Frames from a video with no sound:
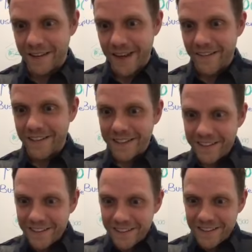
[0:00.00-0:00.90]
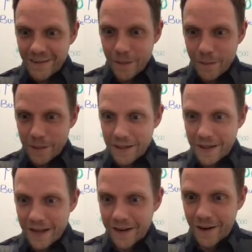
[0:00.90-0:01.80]
that one. Let me pin
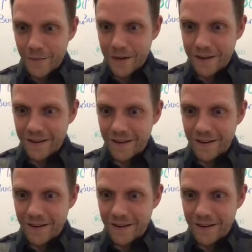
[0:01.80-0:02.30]
that comment.